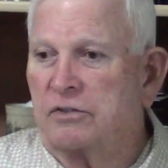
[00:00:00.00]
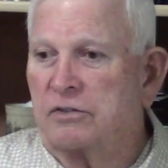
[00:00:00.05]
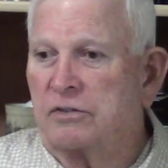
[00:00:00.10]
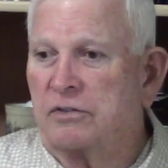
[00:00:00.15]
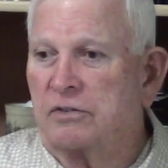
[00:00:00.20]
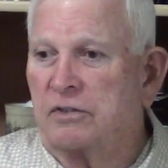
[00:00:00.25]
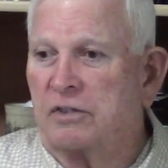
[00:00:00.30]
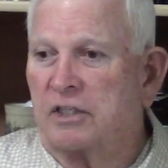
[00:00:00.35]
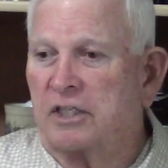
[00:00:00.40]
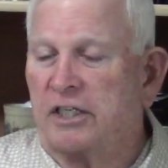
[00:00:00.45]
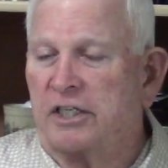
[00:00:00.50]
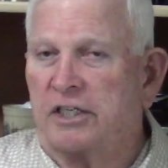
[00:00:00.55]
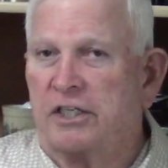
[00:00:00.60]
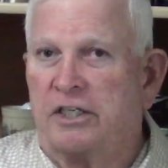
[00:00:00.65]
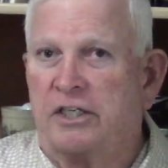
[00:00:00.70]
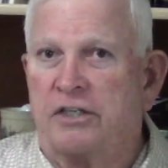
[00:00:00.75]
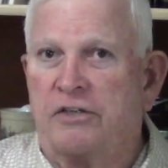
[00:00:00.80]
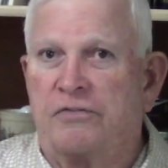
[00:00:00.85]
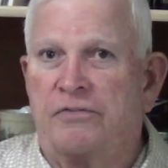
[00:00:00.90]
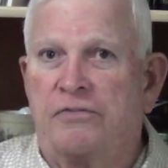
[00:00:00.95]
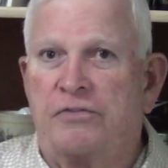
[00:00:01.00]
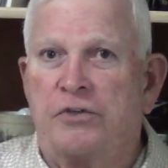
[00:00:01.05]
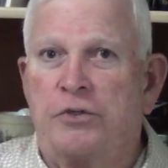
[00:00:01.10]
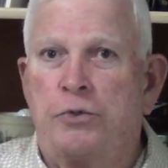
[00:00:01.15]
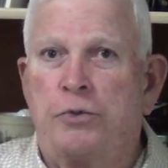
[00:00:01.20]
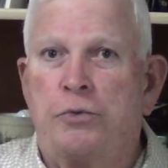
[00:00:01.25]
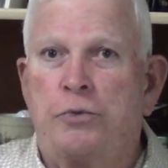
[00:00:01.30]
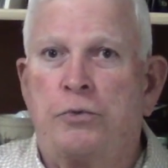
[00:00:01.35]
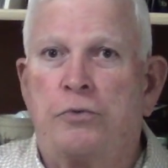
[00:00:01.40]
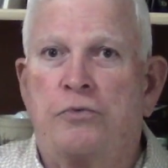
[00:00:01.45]
like, if
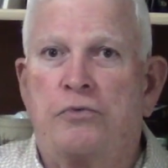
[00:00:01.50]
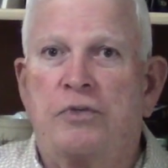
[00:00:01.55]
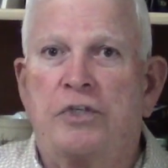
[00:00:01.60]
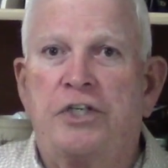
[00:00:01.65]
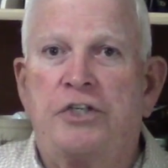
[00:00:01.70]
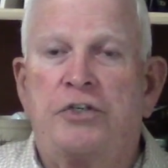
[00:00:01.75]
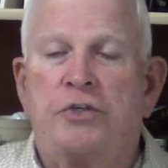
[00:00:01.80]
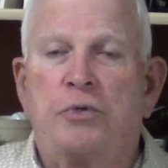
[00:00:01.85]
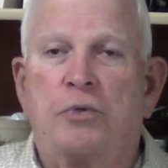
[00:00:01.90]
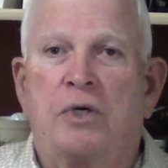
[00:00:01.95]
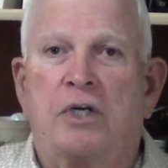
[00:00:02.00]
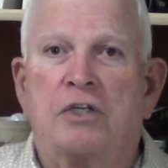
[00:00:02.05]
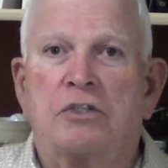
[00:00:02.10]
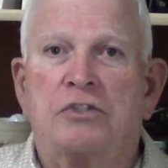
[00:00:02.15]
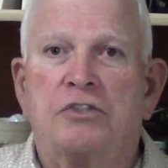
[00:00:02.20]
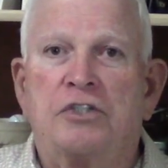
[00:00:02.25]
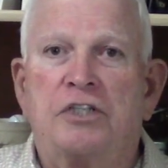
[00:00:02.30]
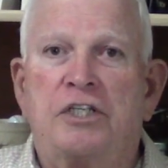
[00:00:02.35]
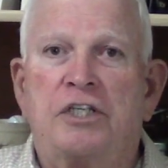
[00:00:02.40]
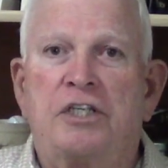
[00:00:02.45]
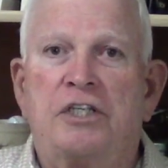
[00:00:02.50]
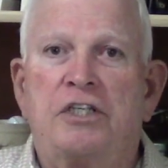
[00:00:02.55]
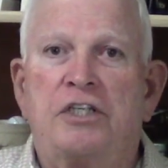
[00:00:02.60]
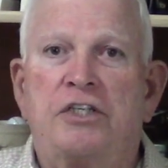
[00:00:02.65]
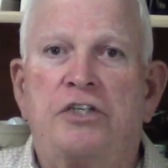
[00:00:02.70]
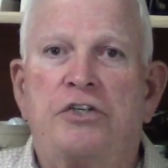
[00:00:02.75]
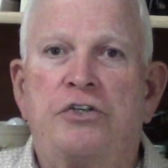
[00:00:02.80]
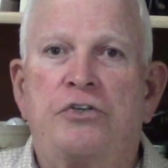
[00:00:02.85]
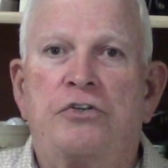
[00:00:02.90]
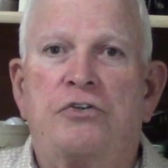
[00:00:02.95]
you flee to our city,
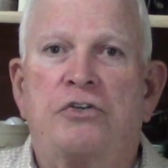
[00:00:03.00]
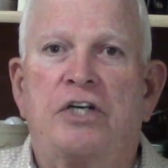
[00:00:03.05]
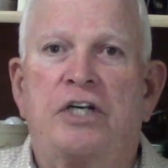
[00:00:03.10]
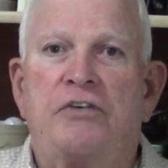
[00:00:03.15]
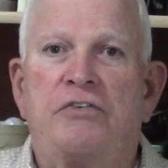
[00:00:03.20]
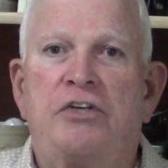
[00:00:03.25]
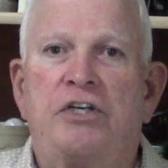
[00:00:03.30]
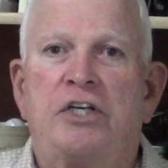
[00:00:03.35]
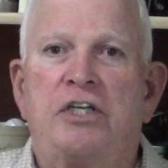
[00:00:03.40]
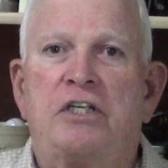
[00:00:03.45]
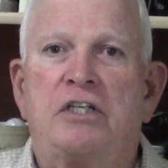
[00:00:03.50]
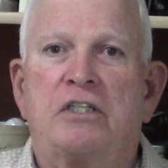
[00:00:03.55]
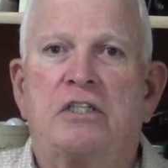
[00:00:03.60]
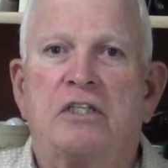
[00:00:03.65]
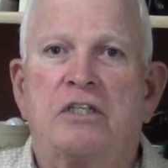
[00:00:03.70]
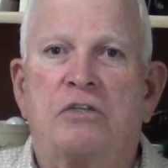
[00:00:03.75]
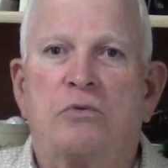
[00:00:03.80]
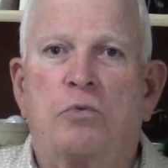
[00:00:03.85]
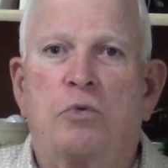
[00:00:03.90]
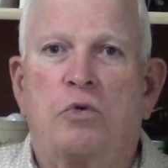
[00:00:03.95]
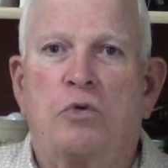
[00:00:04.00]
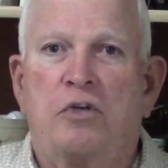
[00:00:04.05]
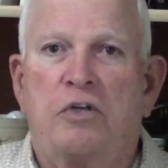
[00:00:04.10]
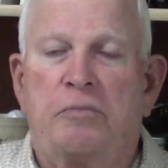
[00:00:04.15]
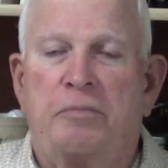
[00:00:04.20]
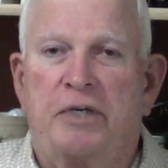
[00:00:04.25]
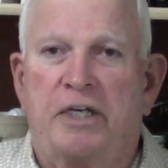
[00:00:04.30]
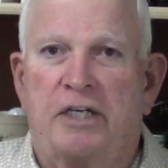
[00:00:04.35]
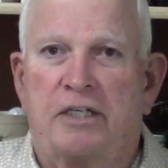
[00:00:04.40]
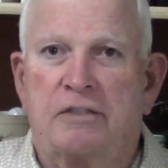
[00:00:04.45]
then you don't have anything to worry
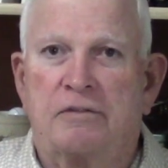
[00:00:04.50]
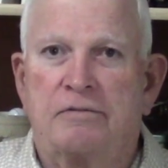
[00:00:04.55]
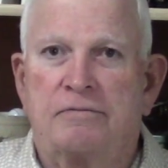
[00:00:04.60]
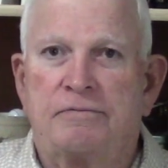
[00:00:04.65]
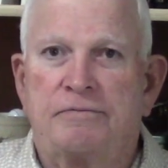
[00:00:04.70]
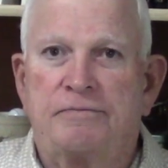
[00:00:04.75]
about.